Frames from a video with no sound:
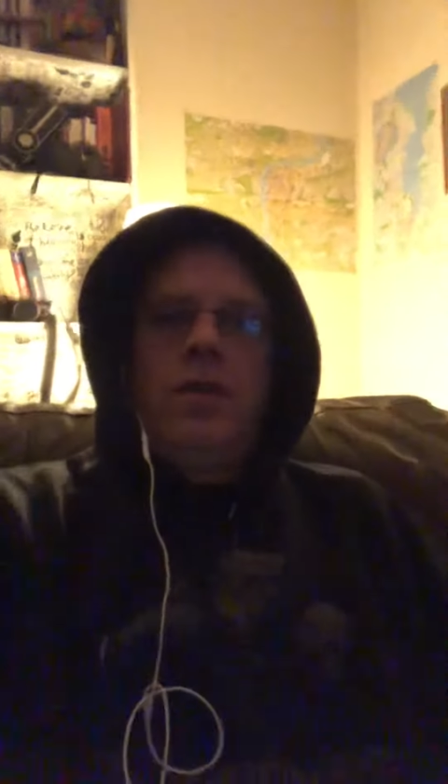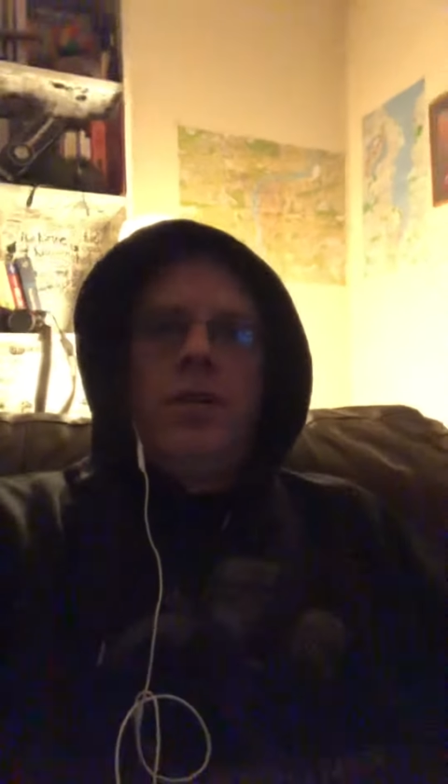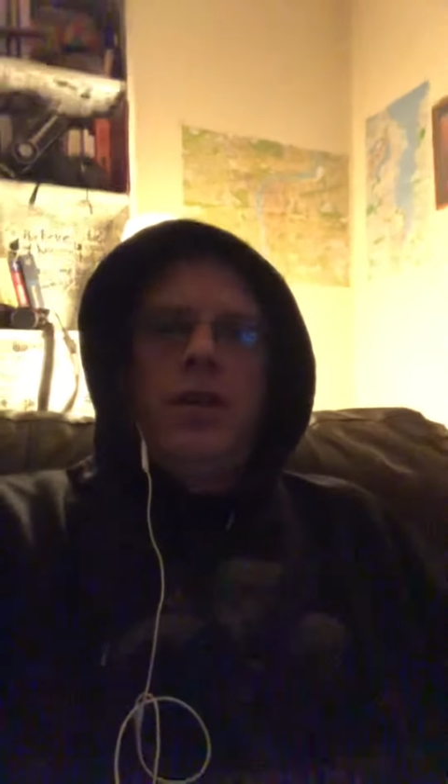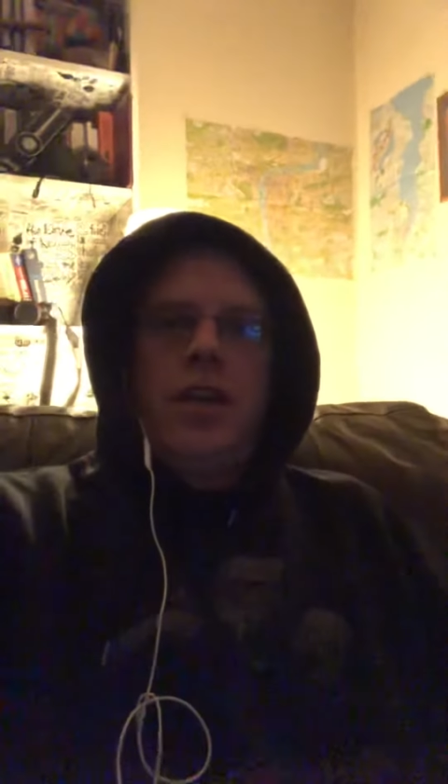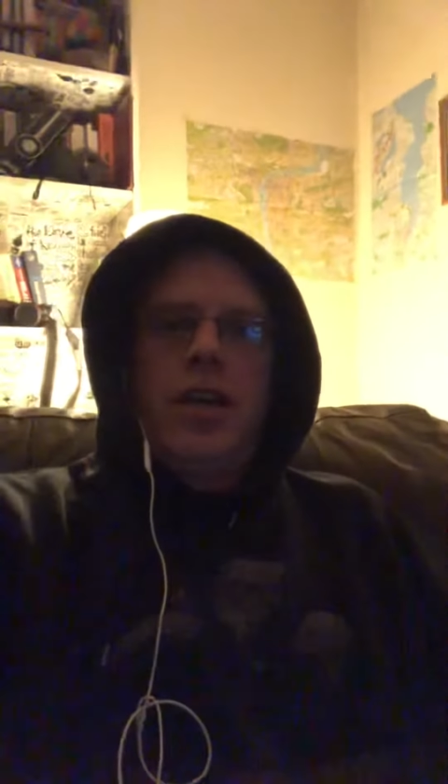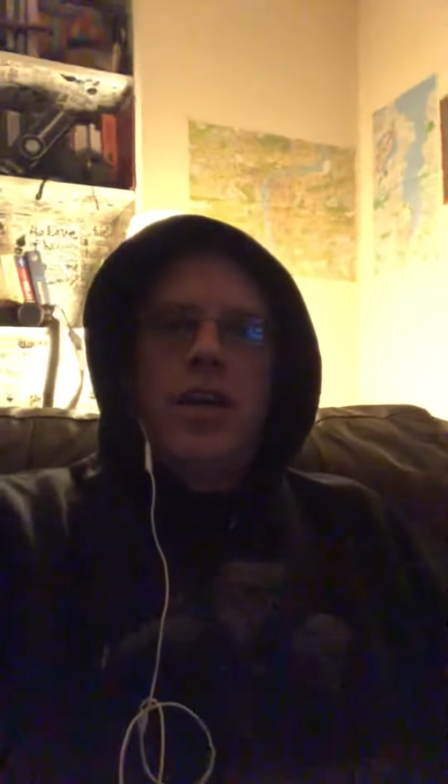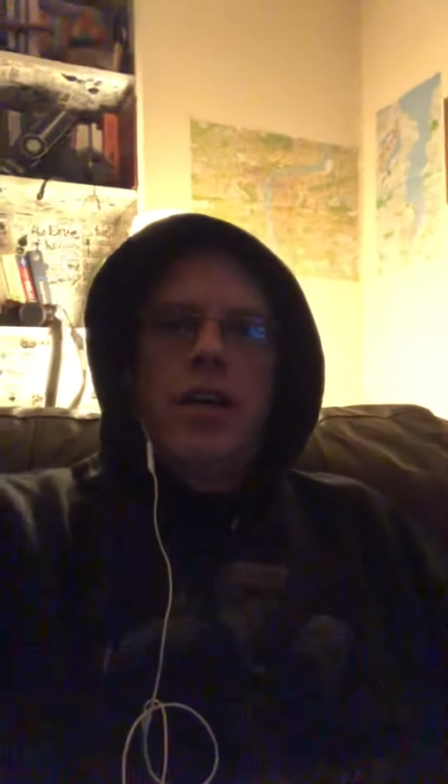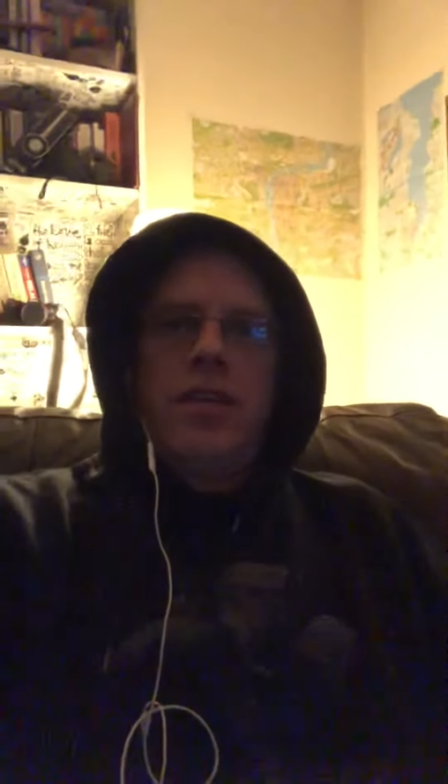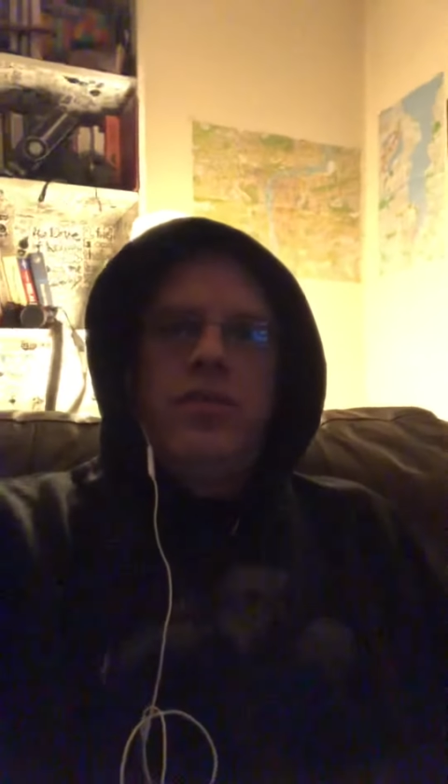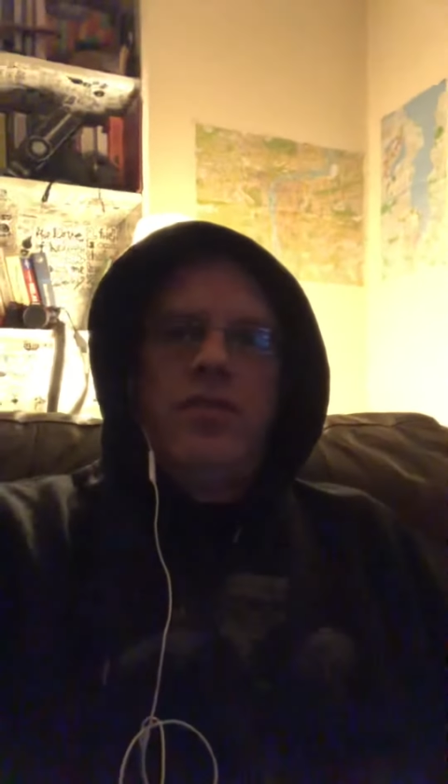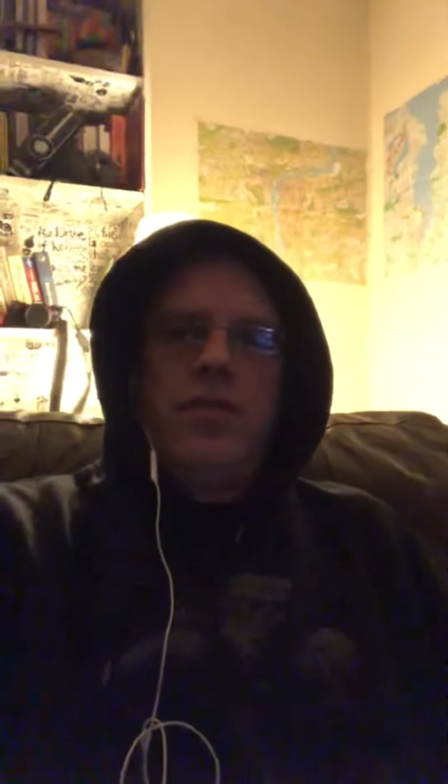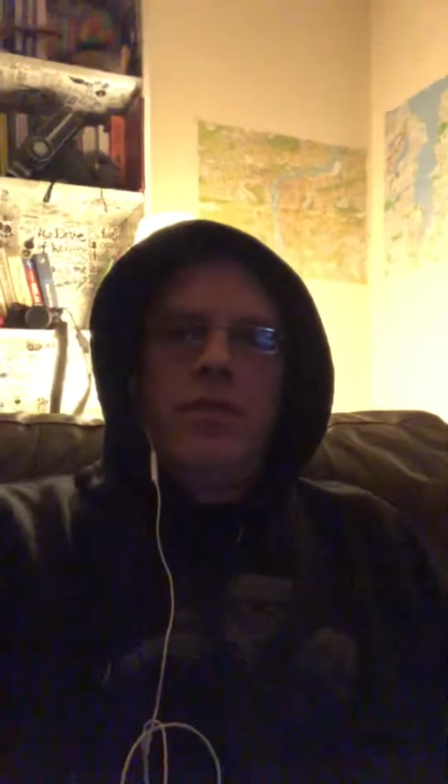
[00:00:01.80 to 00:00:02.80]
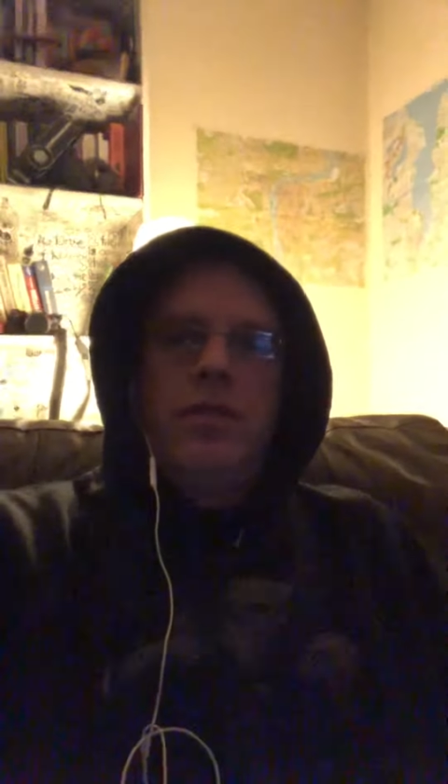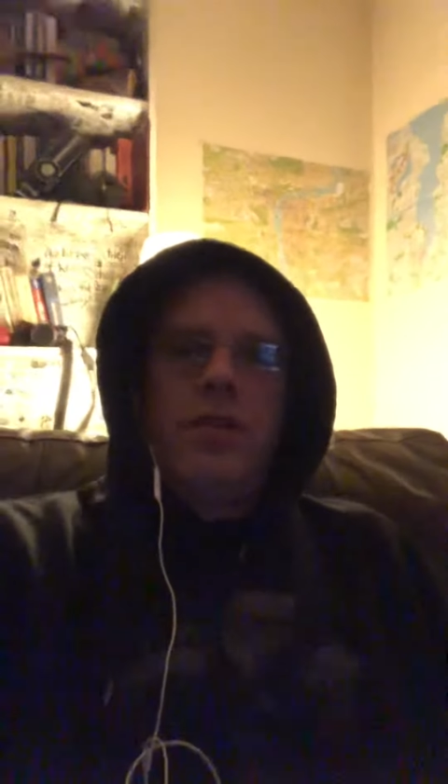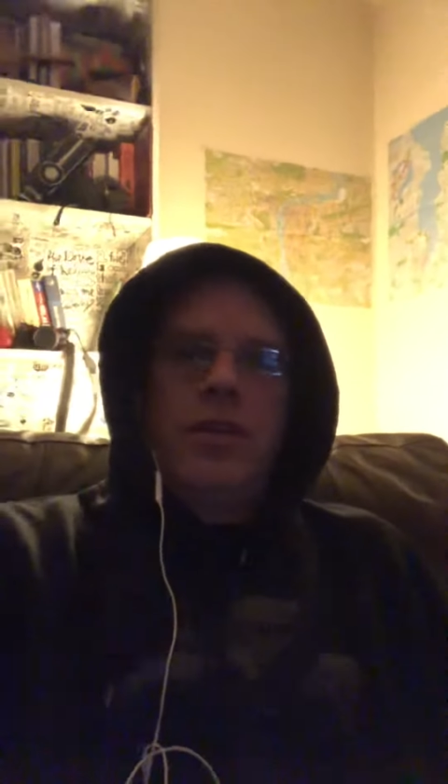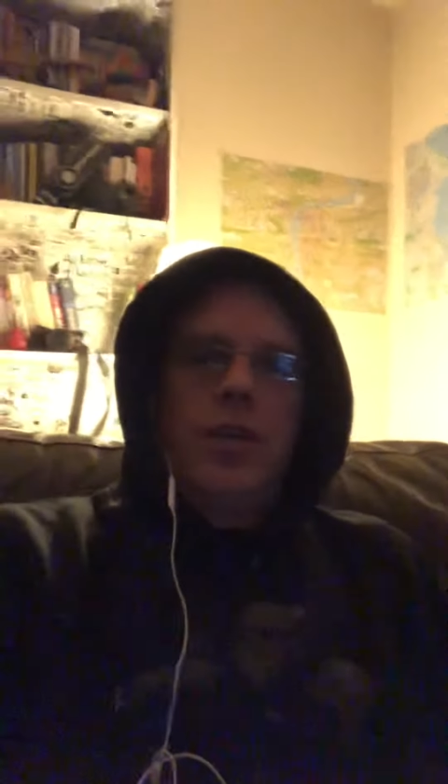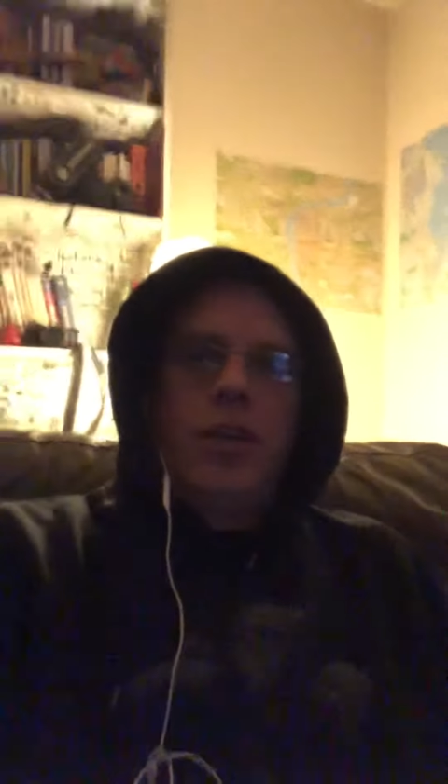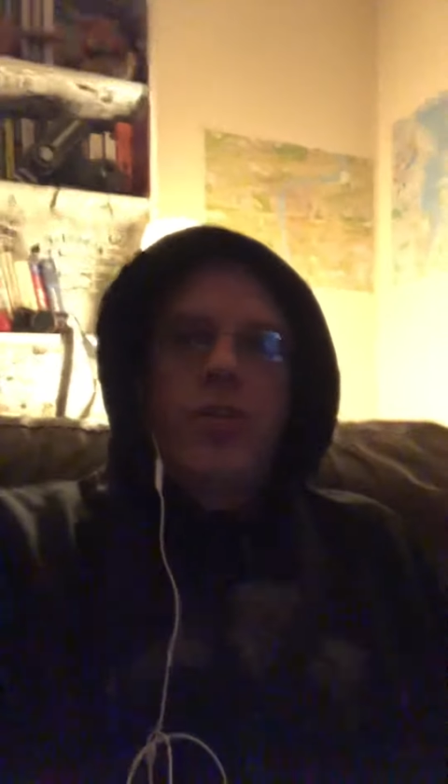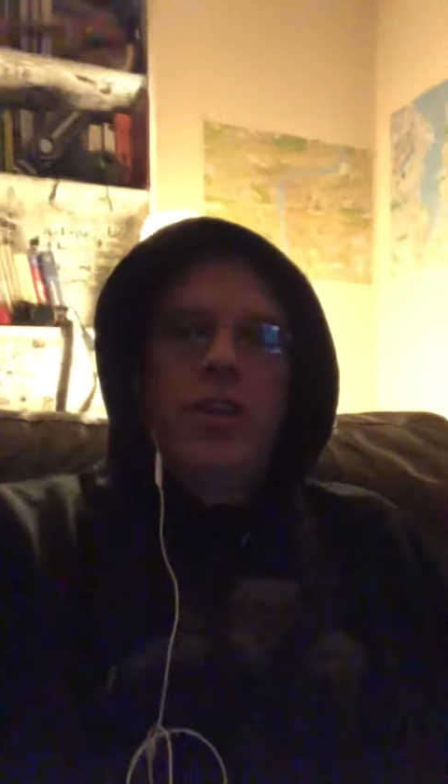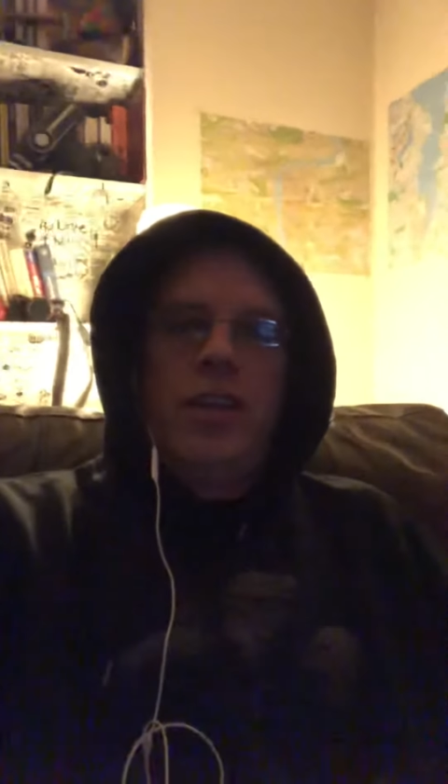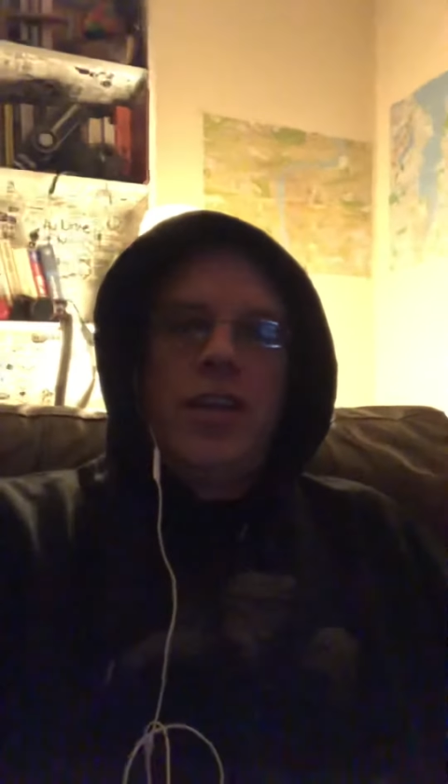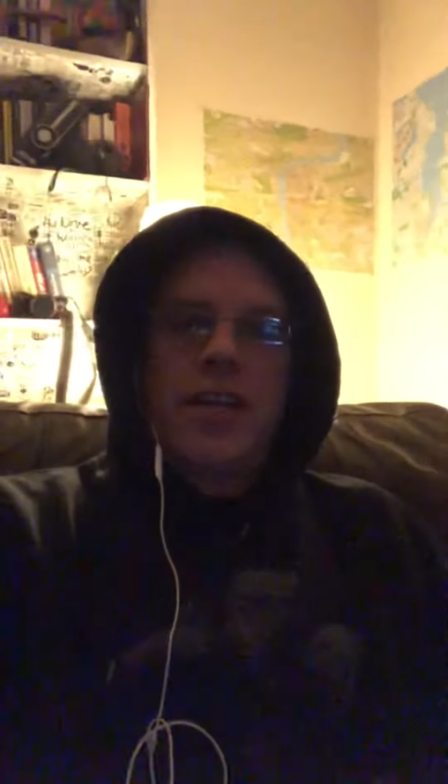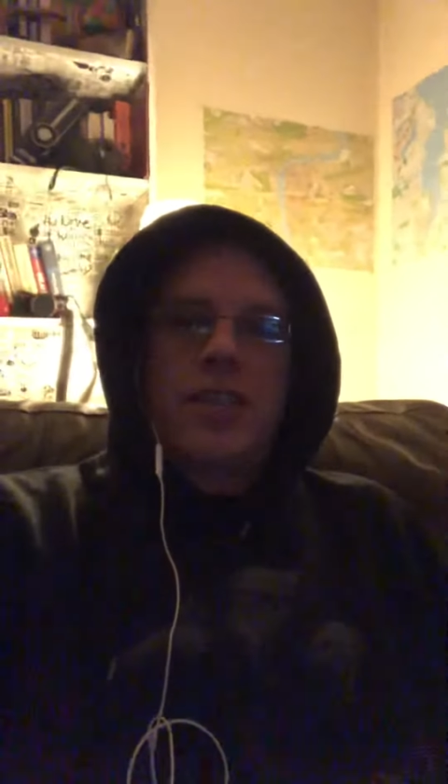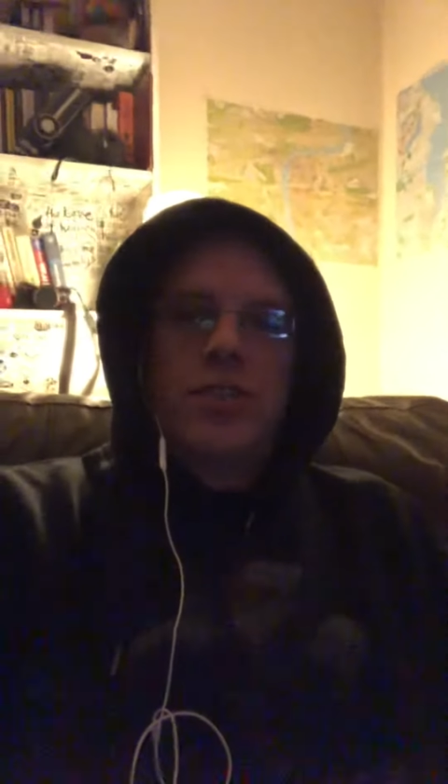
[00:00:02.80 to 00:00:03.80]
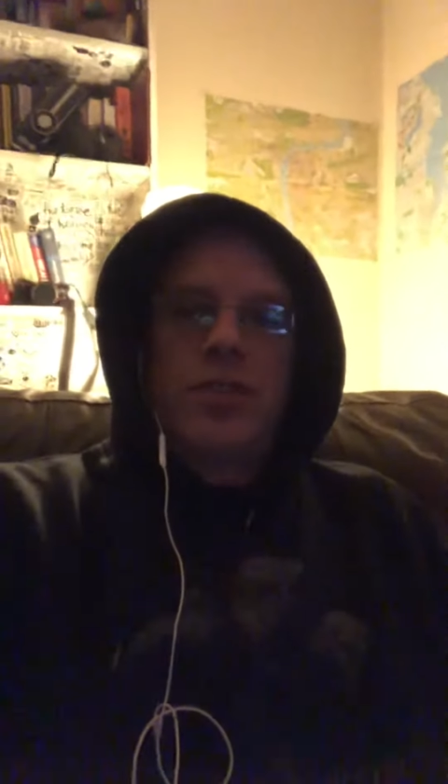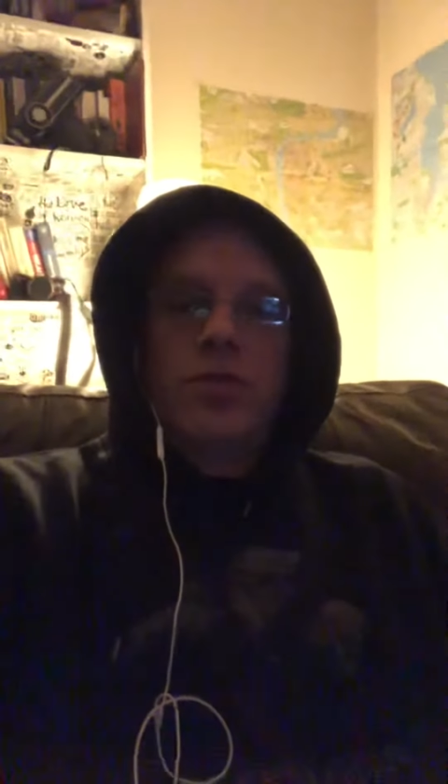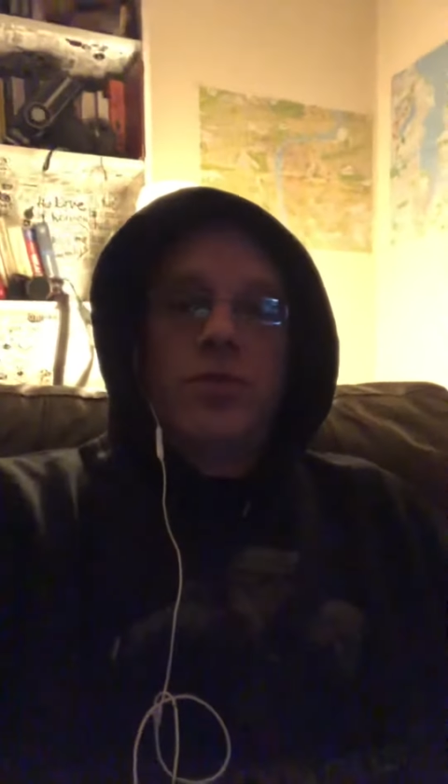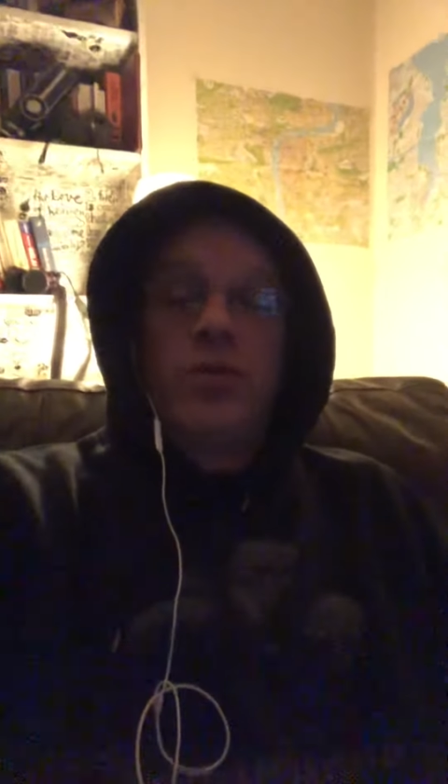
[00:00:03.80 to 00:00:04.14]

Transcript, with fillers: Hey guys, Aerial X